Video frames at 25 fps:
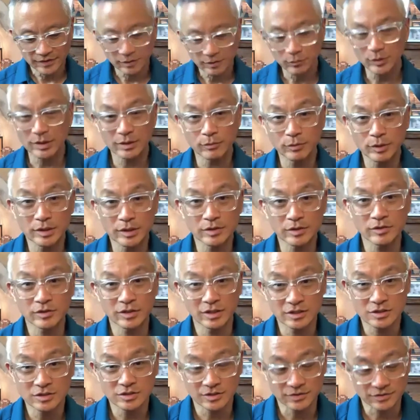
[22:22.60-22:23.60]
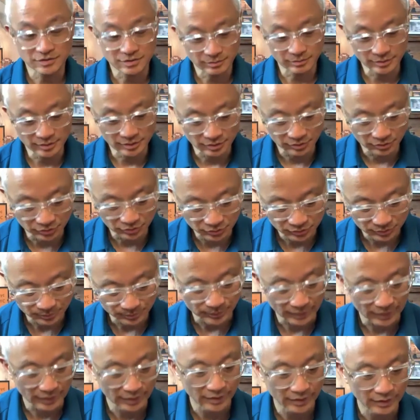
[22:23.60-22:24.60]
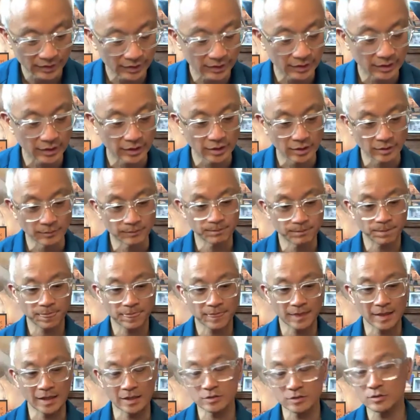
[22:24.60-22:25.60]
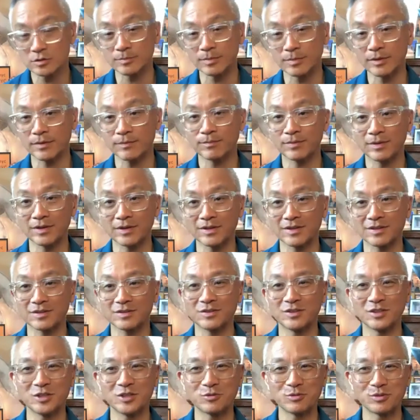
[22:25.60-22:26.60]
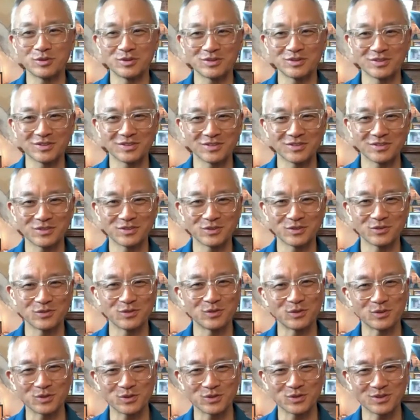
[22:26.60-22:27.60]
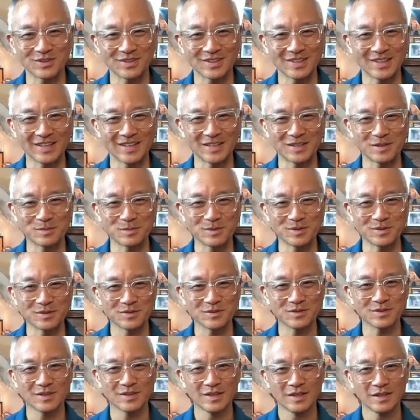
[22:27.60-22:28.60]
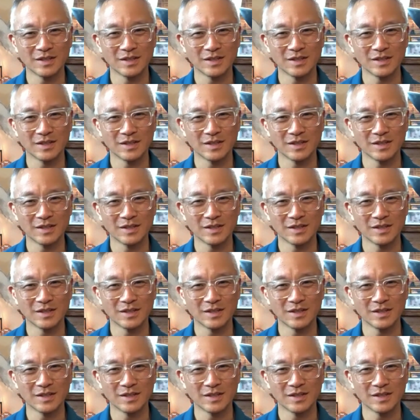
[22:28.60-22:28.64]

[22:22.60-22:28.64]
we can touch on some of those by by continuing to focus on cannabis.